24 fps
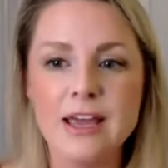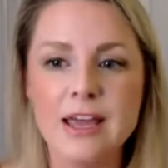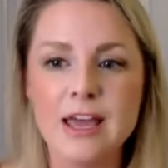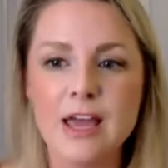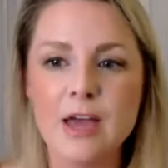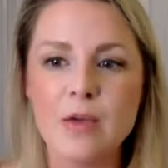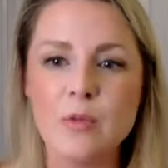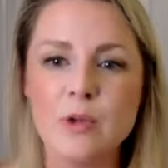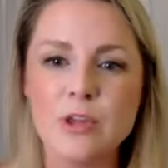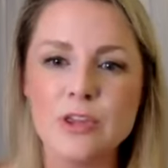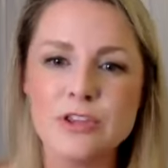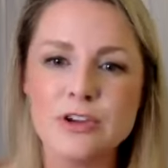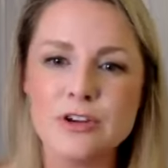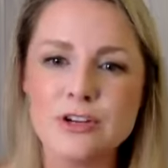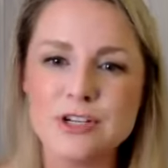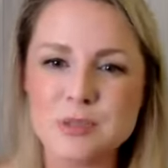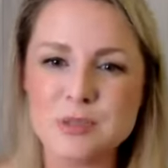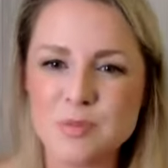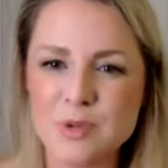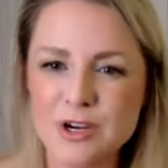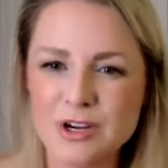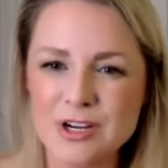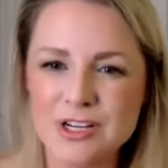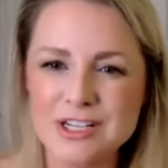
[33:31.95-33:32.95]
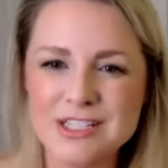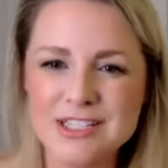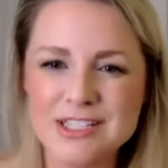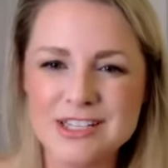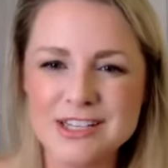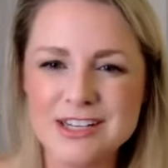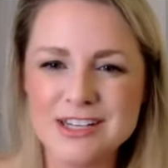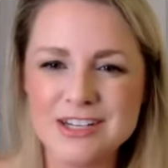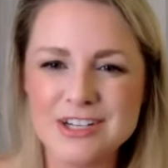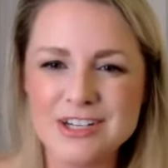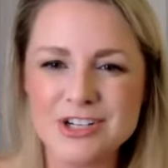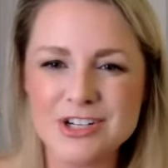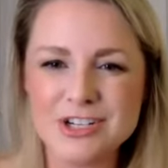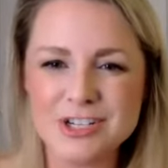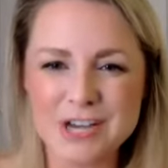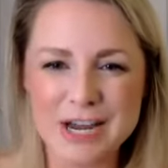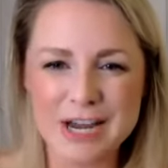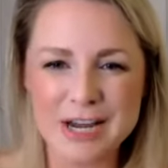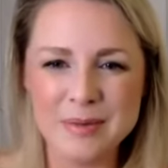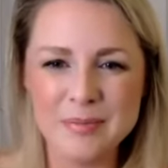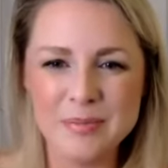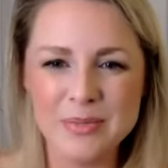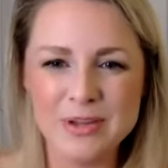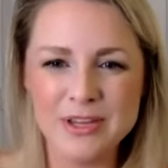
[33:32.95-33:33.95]
And what they're experiencing is
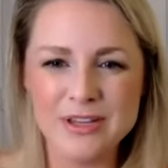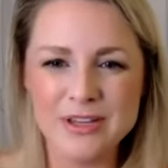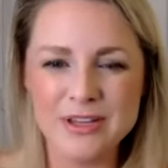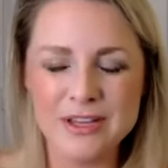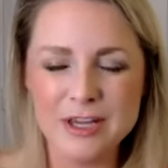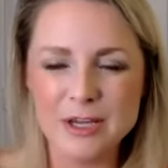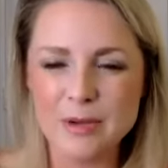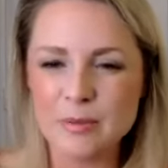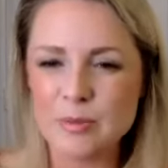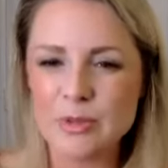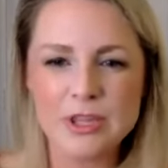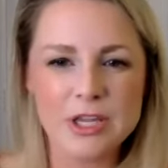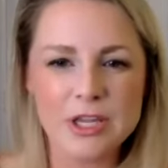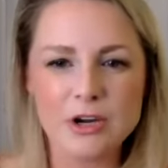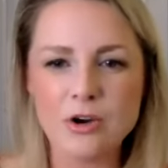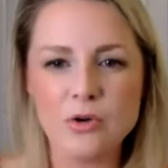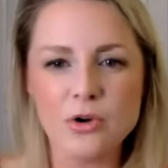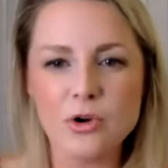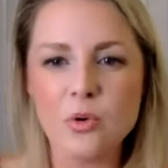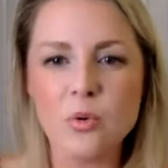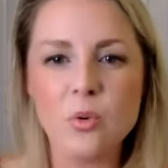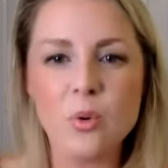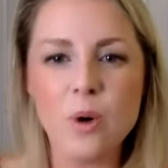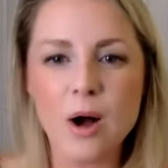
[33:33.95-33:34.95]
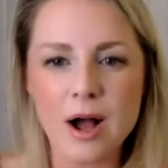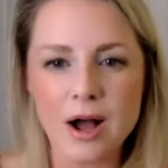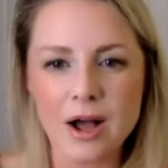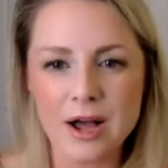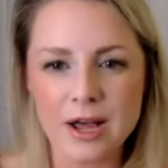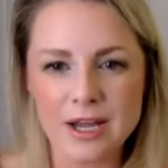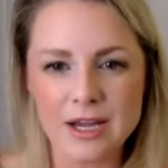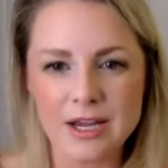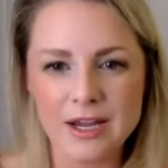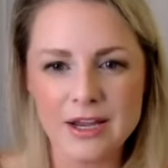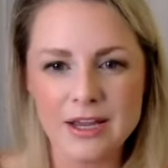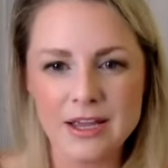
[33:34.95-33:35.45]
shame. but they don't know why.